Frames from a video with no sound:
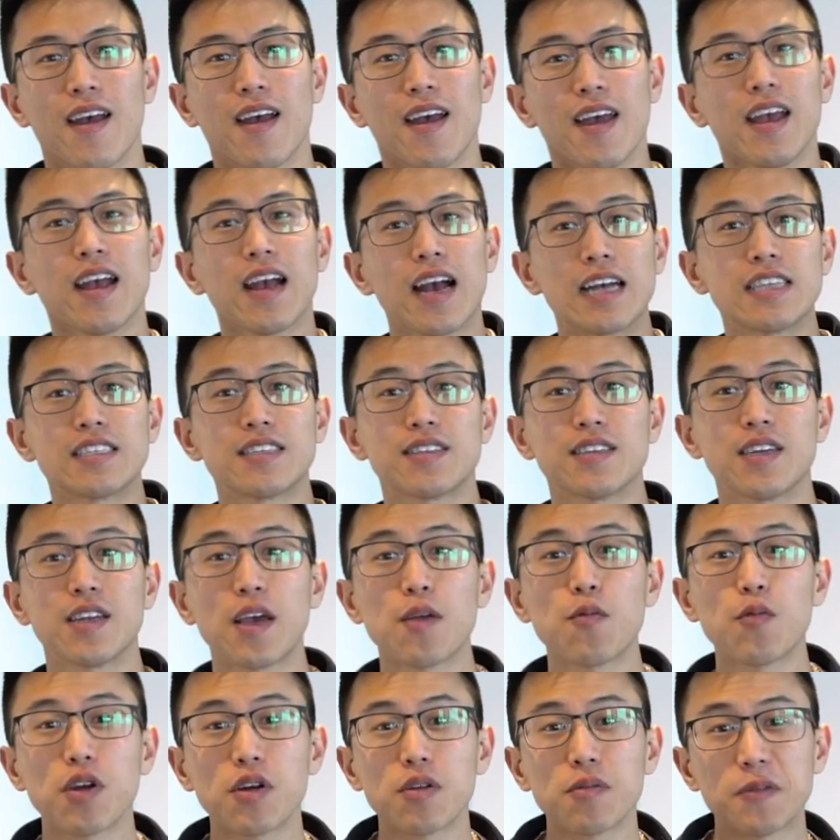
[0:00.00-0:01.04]
Hey guys,
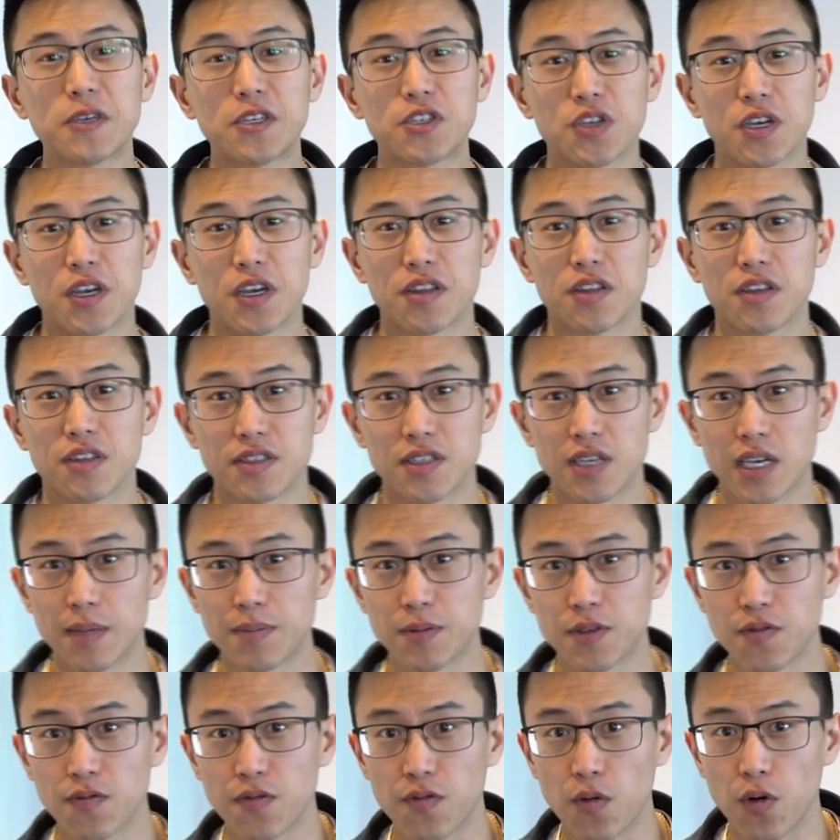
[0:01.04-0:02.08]
today we're gonna to be sharing the
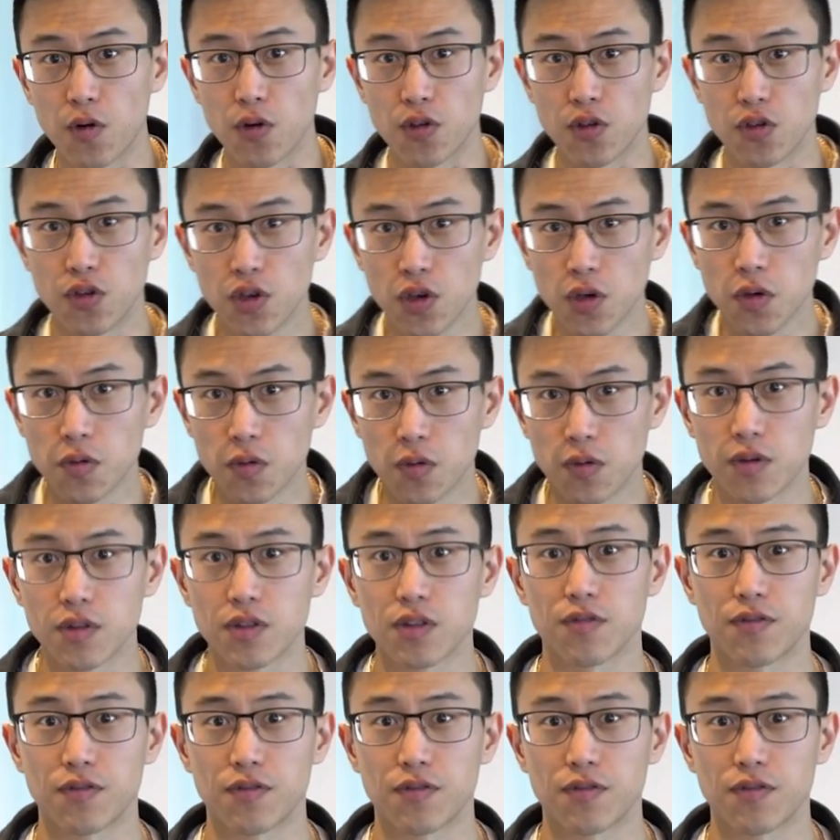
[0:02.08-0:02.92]
tips for you,